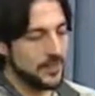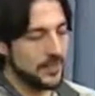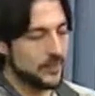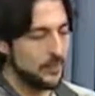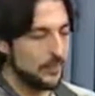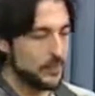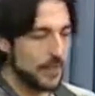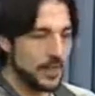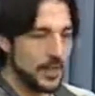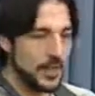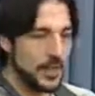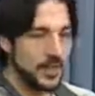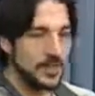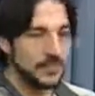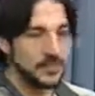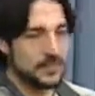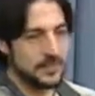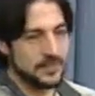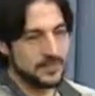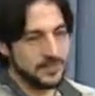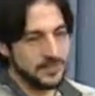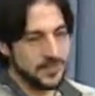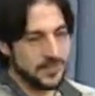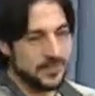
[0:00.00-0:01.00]

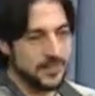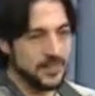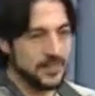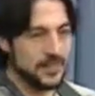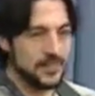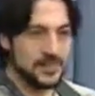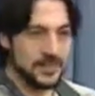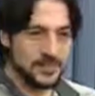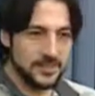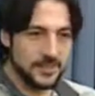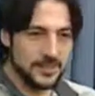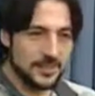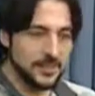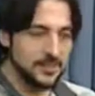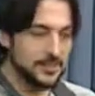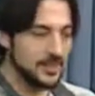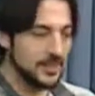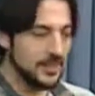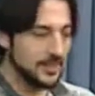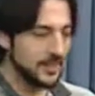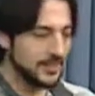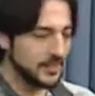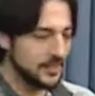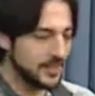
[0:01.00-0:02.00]
Reluctantly, it
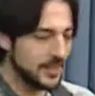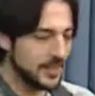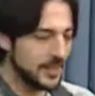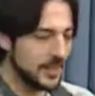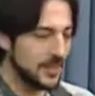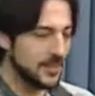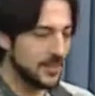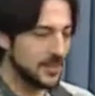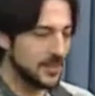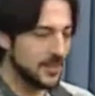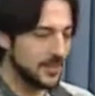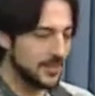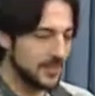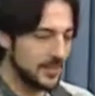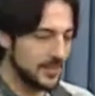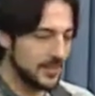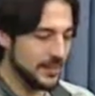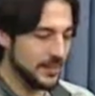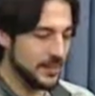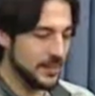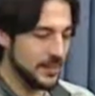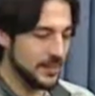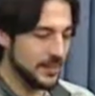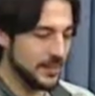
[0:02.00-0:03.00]
seems that this higher
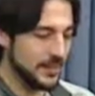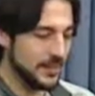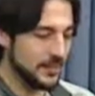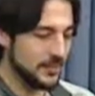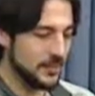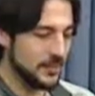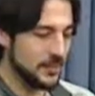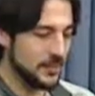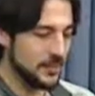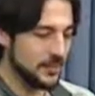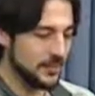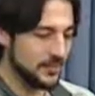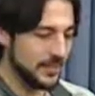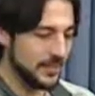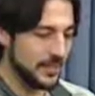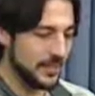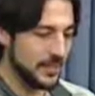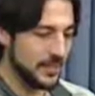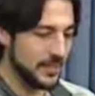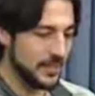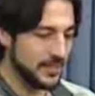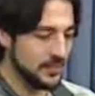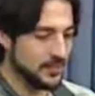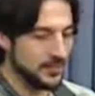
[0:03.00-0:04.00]
adept said,
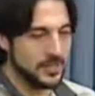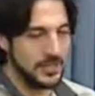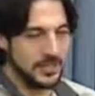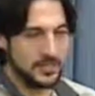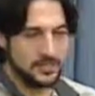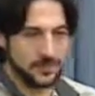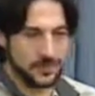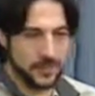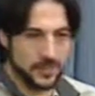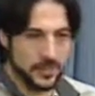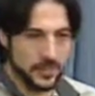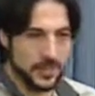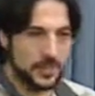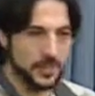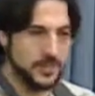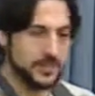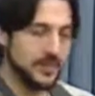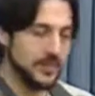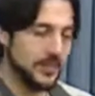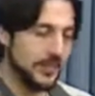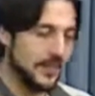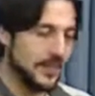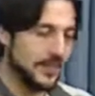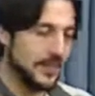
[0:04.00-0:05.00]
okay, you can
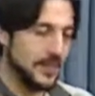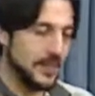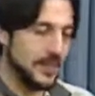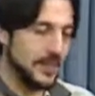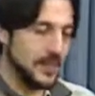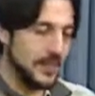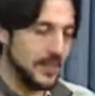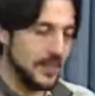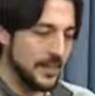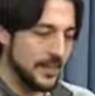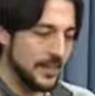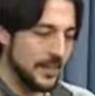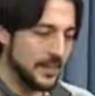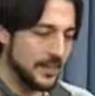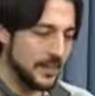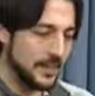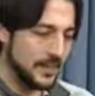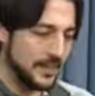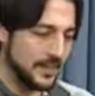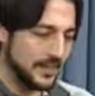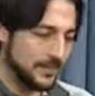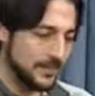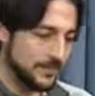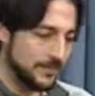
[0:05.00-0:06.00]
try. And
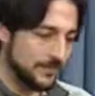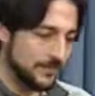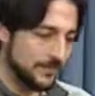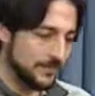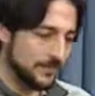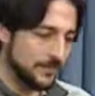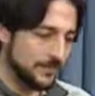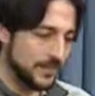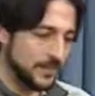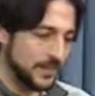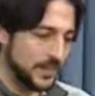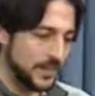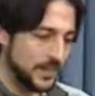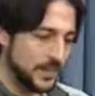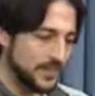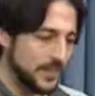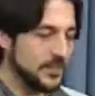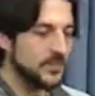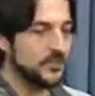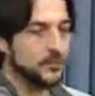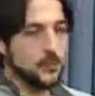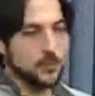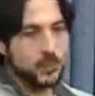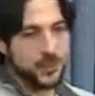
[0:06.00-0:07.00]
then
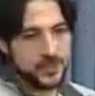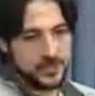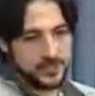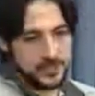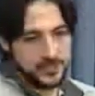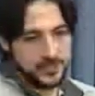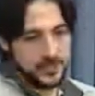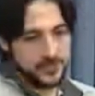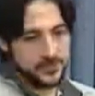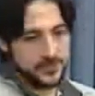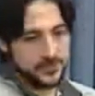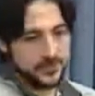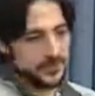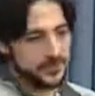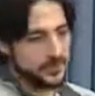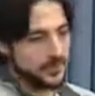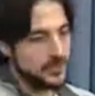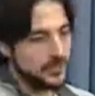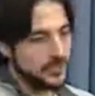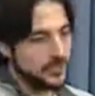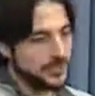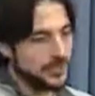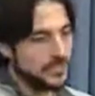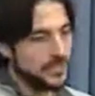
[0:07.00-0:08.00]
these questions
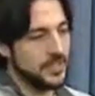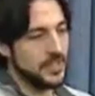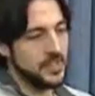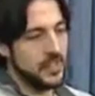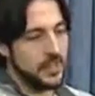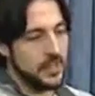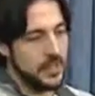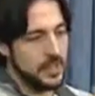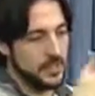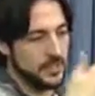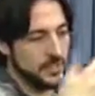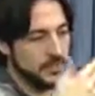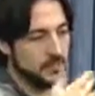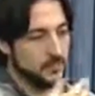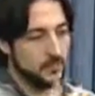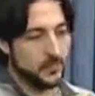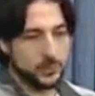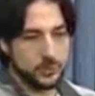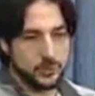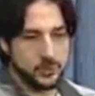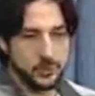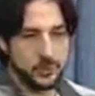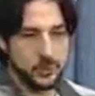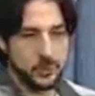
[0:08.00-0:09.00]
generated
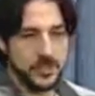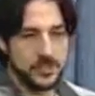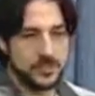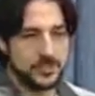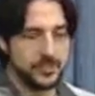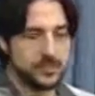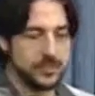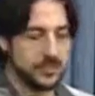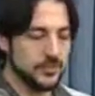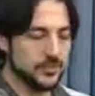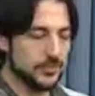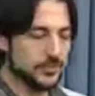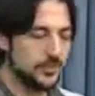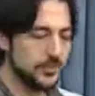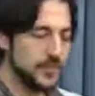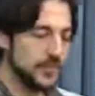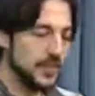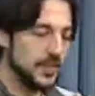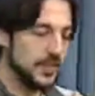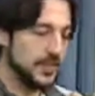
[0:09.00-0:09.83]
more questions,